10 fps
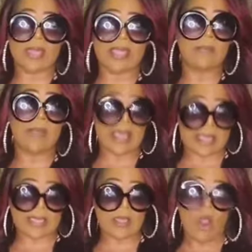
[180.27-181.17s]
read
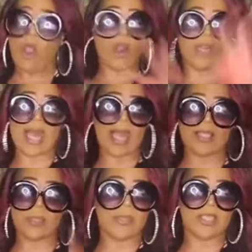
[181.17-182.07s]
me are not
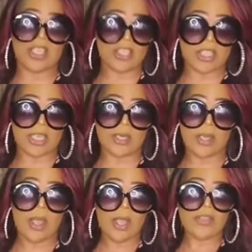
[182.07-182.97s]
in the position.
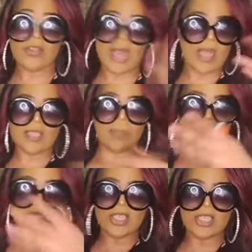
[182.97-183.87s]
They're not in the
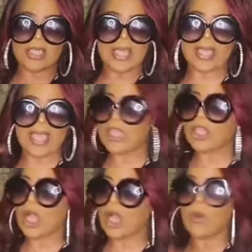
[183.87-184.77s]
position. They can't
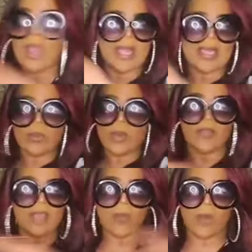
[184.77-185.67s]
go
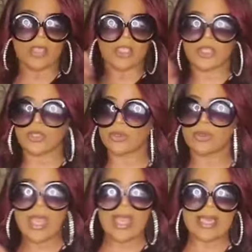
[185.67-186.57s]
anywhere they want
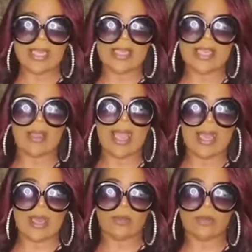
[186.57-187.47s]
to in their
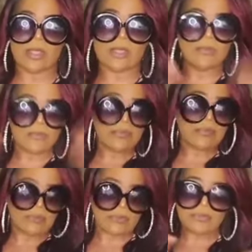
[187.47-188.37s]
house.
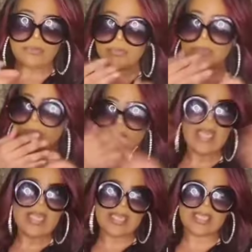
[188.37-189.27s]

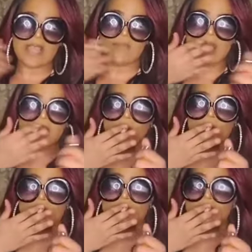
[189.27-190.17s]
Let's get right
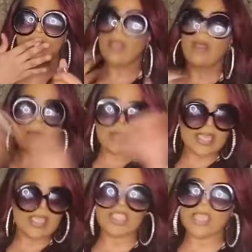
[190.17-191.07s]
to it.
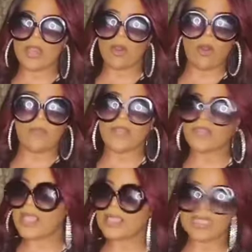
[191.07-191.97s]
Please share all the
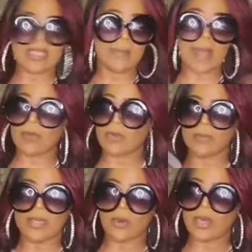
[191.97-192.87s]
things because I'm not going to
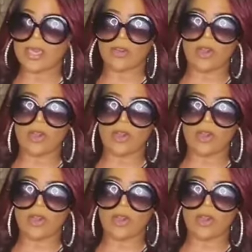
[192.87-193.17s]
be on here